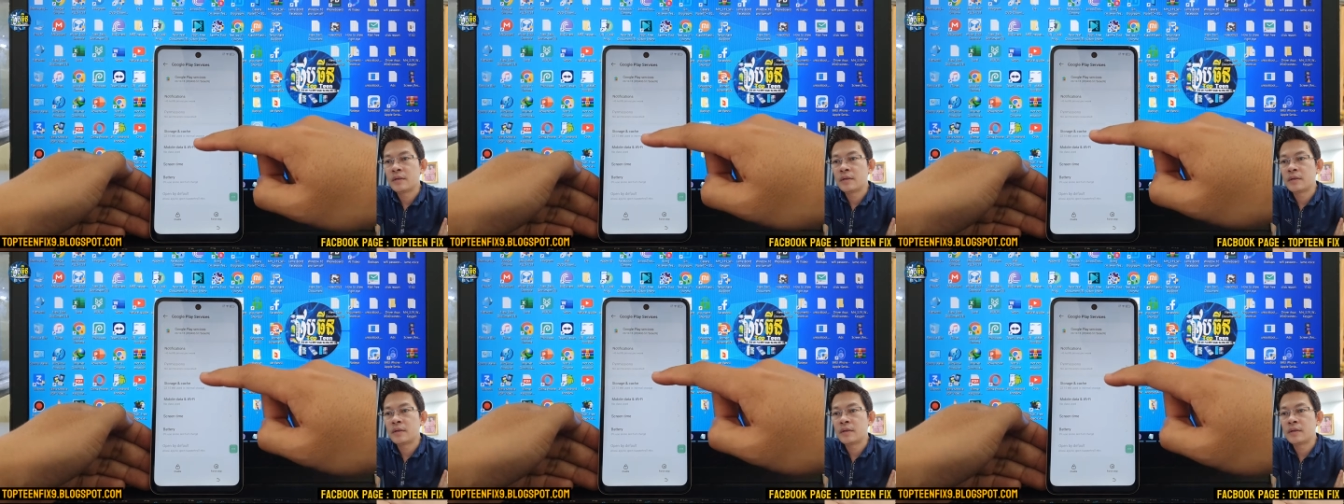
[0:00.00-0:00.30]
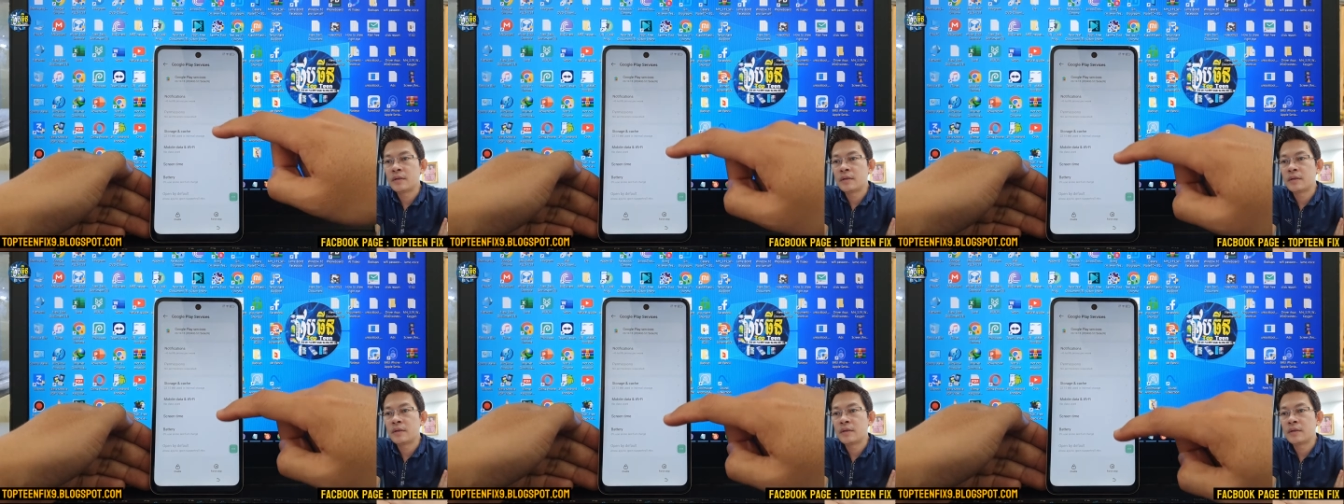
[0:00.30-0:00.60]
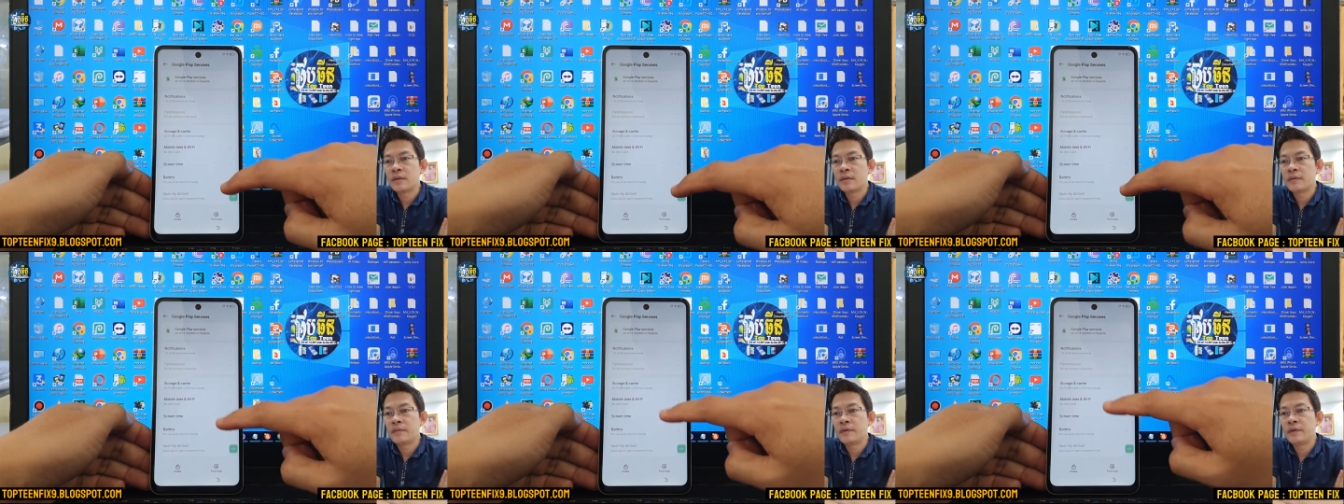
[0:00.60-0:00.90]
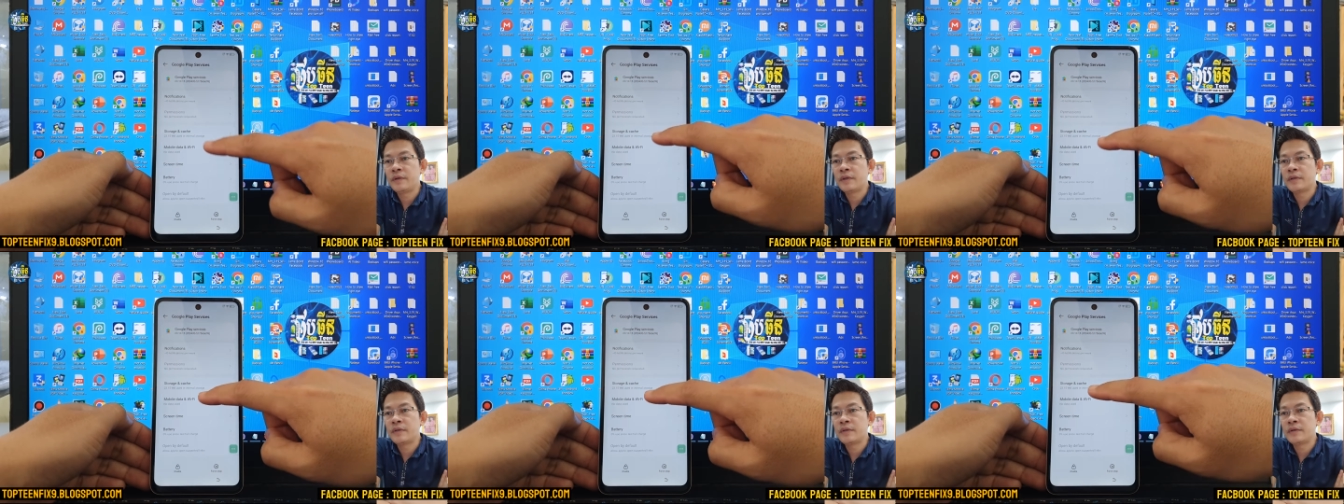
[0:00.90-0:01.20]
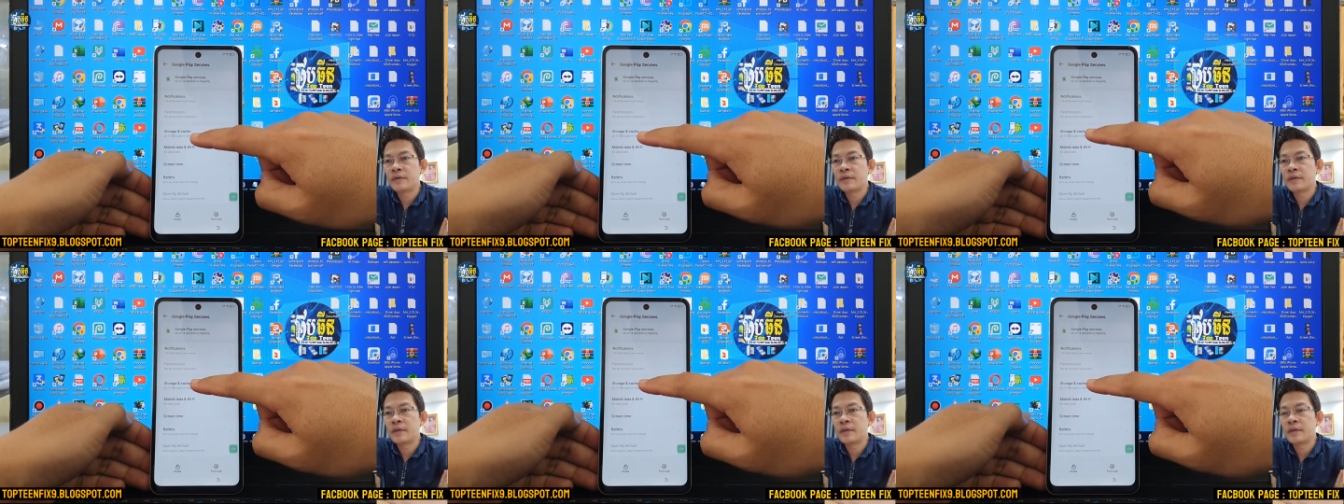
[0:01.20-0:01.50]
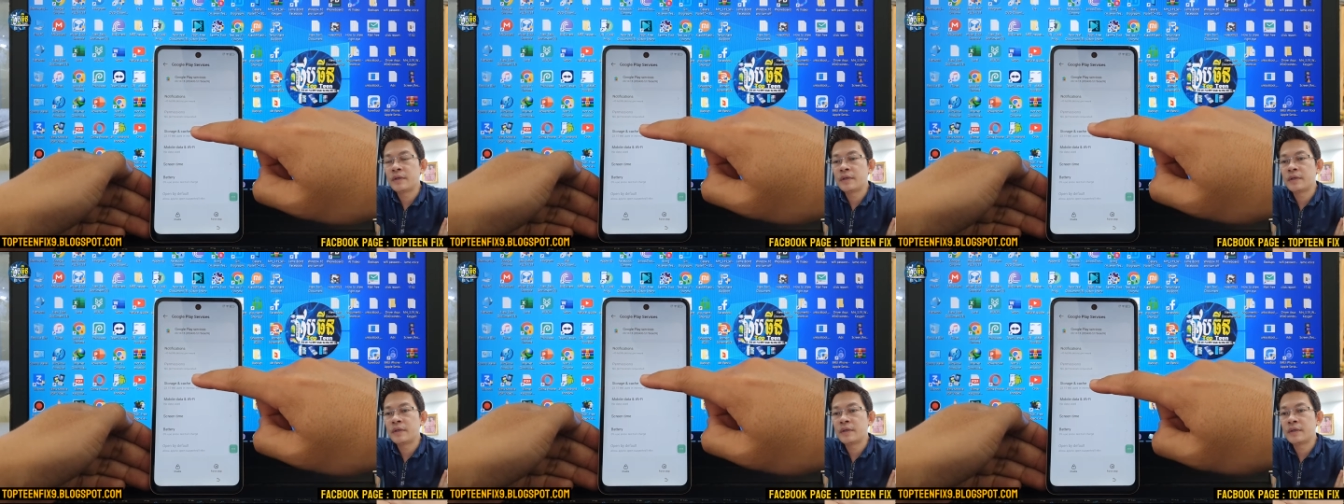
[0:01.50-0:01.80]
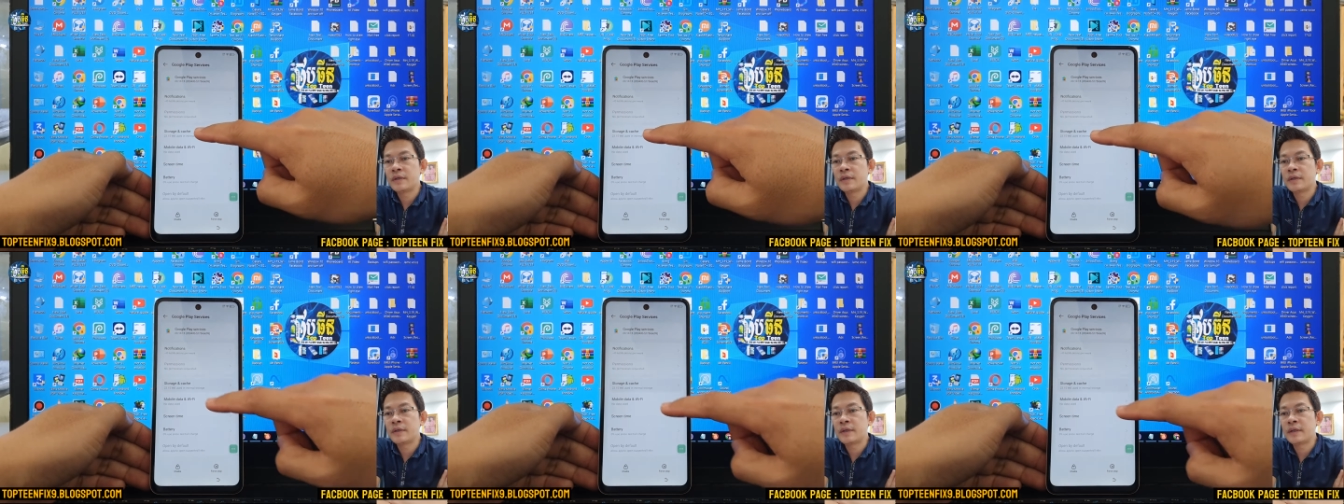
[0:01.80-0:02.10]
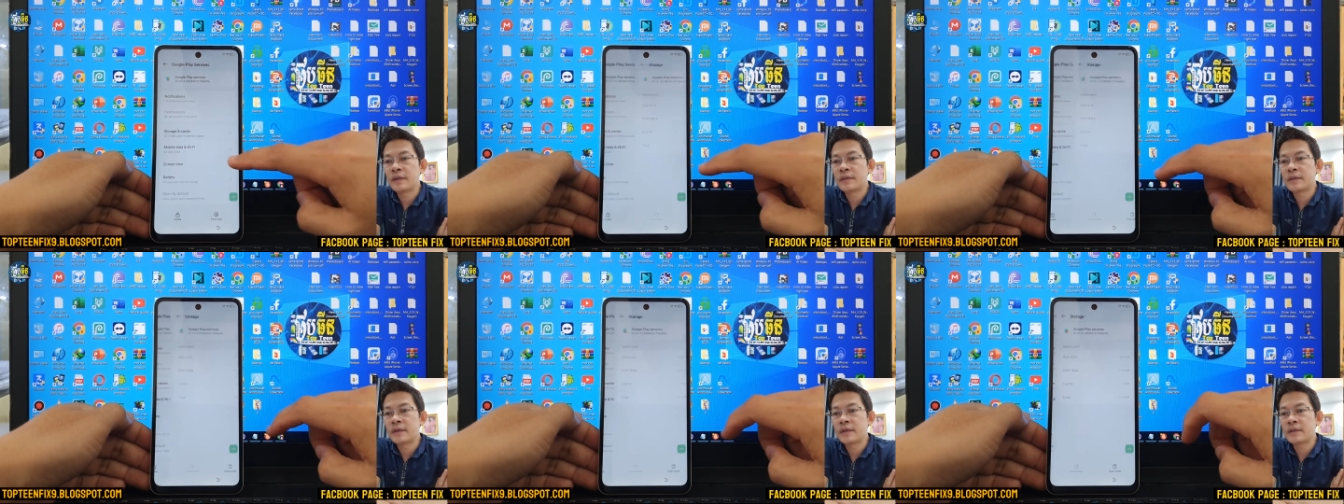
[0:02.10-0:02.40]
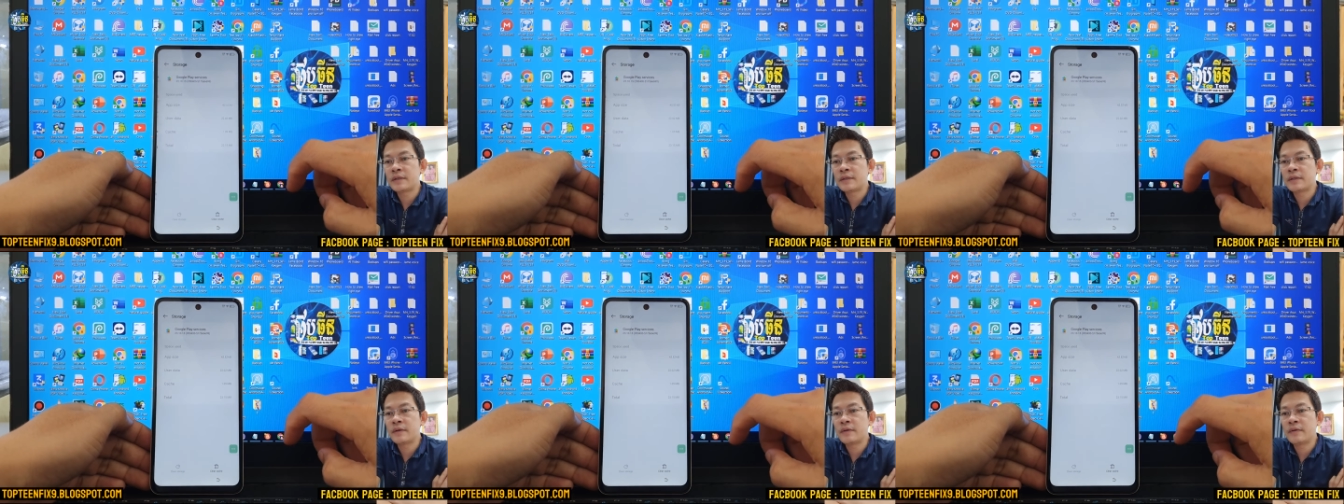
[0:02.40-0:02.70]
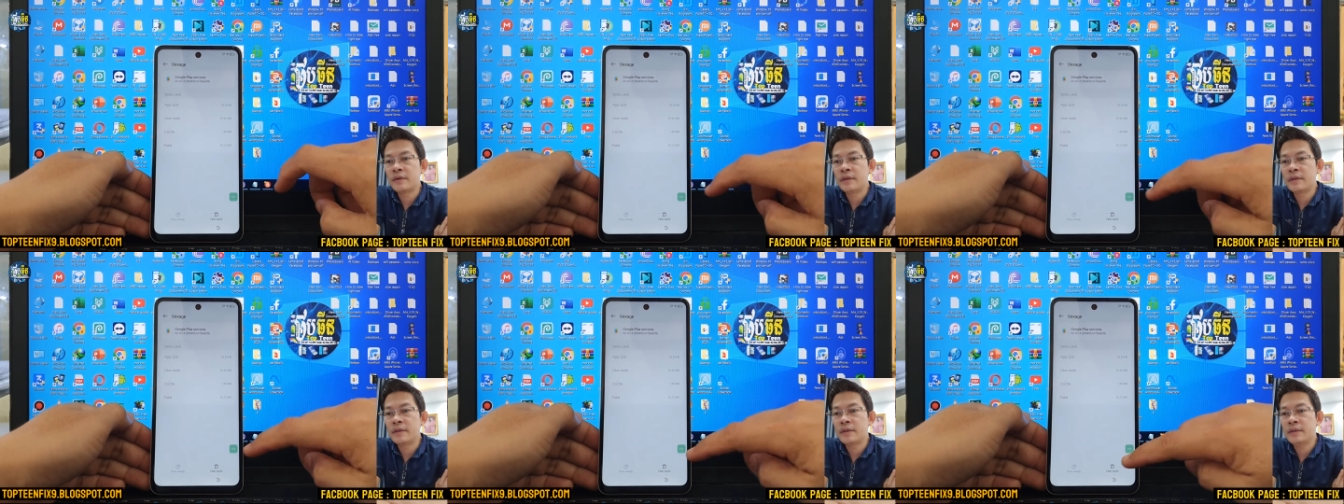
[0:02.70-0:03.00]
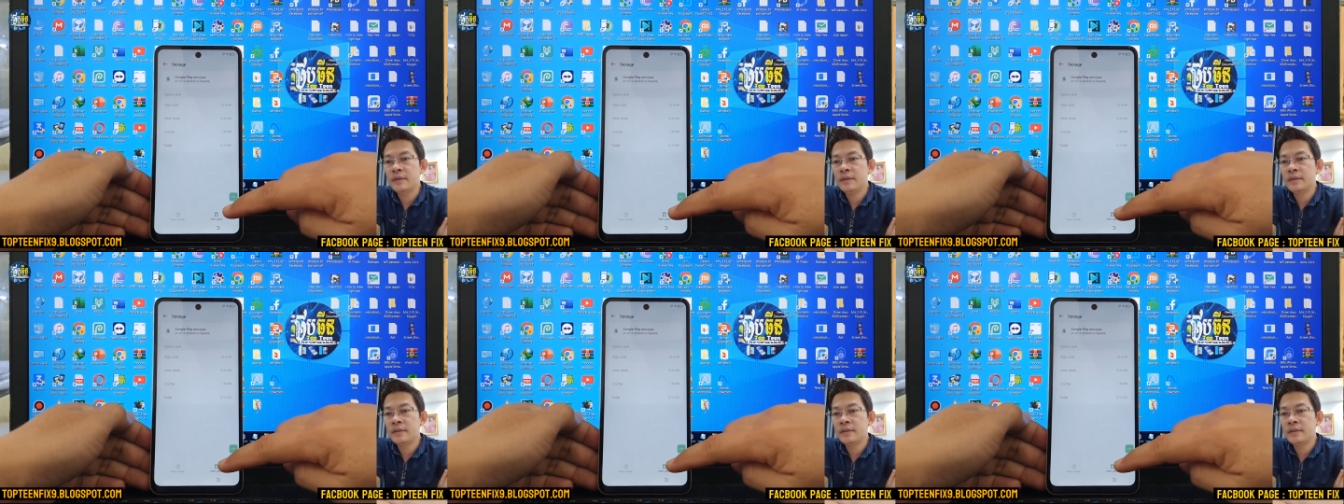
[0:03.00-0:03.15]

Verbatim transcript: uh, we need to clear the data storage